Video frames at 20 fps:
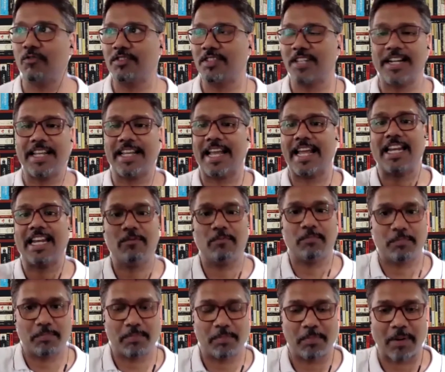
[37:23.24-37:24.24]
sitting any
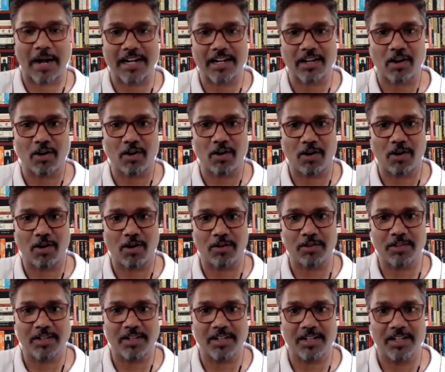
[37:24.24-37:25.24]
part or
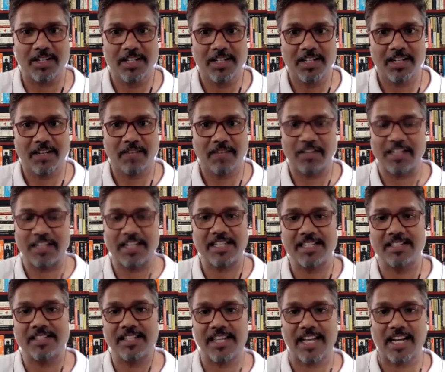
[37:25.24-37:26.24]
the whether
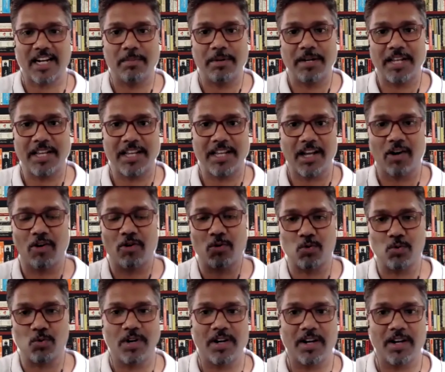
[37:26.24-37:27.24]
he's in the urban area or
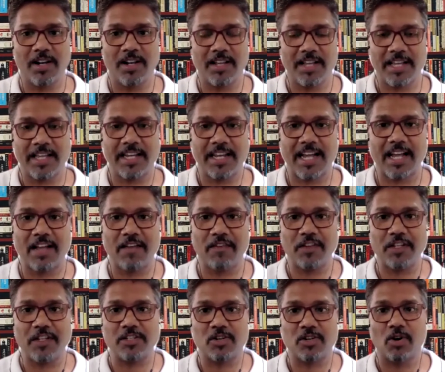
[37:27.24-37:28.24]
rural area, if
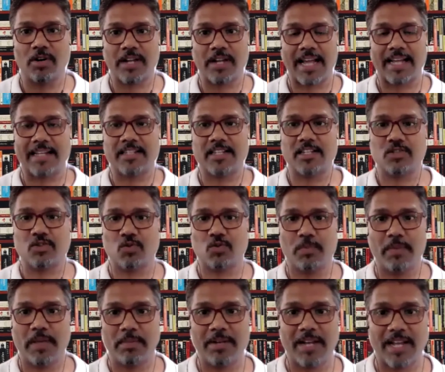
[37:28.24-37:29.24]
he's got access to
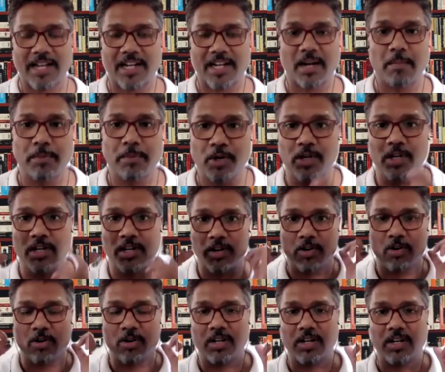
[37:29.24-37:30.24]
maybe like a computer
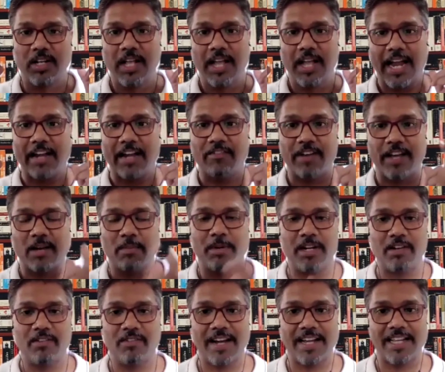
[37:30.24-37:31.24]
or a head wearable
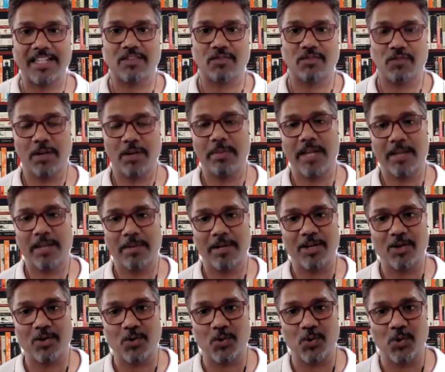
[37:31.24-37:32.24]
device, will be able
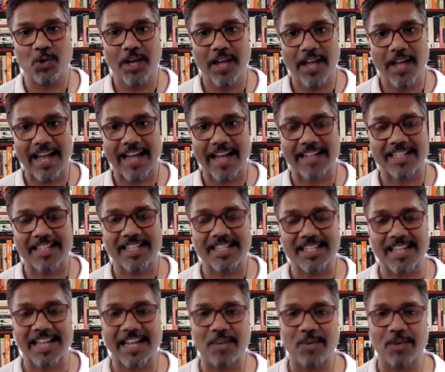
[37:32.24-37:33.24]
to
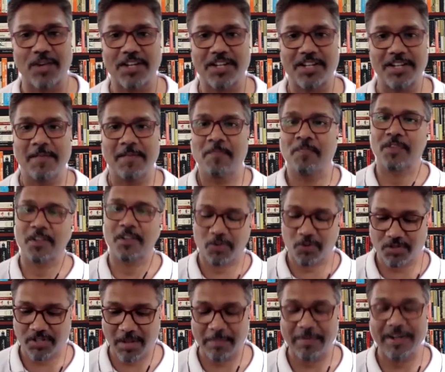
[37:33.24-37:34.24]
access education.
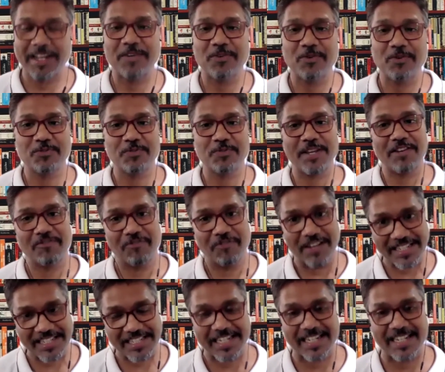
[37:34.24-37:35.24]
So somebody who's been
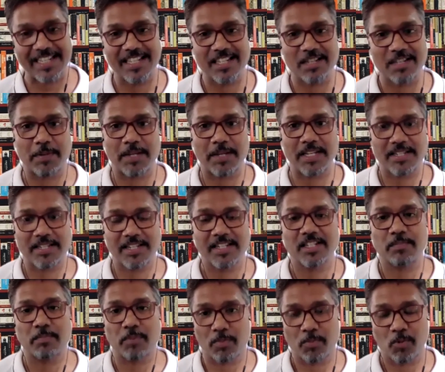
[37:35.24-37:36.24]
vested in the space and
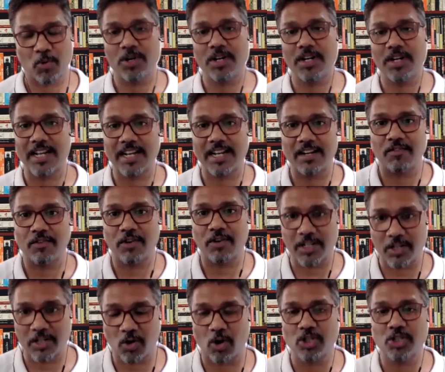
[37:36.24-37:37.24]
is a proponent and
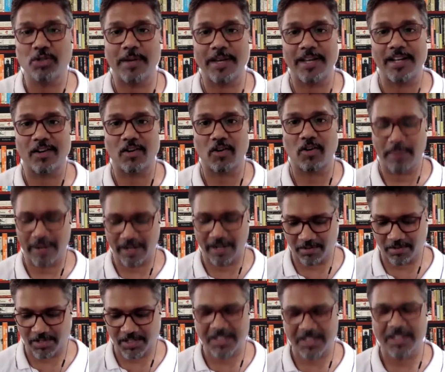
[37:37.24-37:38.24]
a torchbearer of
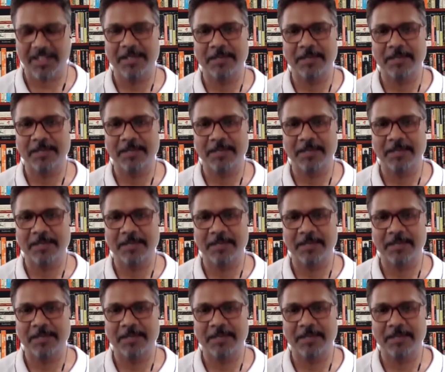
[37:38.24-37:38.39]
metaverse,